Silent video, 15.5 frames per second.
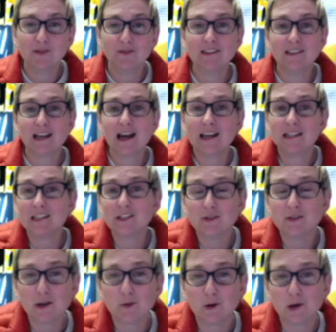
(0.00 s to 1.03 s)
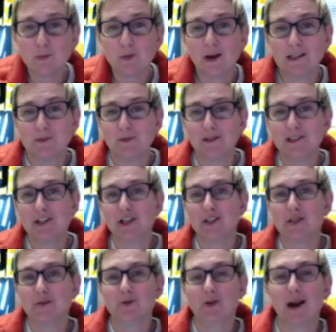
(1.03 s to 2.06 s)
If it does and you like WordPress, be sure to
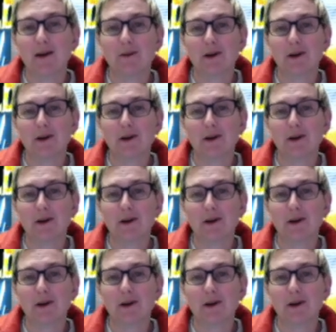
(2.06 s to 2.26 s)
subscribe